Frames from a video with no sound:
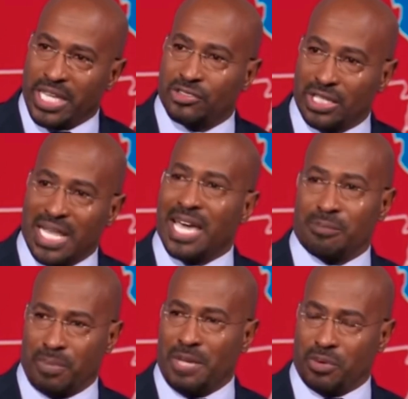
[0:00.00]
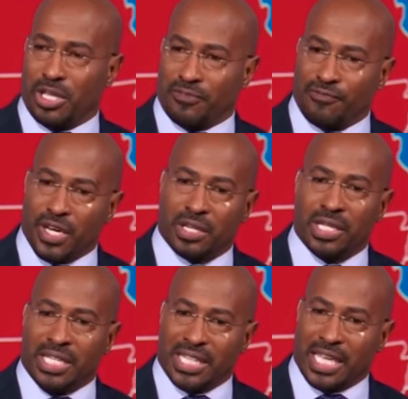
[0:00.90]
That was a lot of people that felt
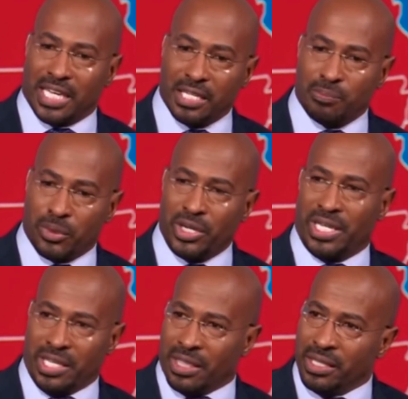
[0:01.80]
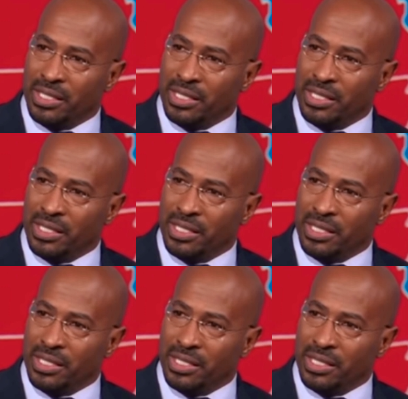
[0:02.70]
they couldn't breathe.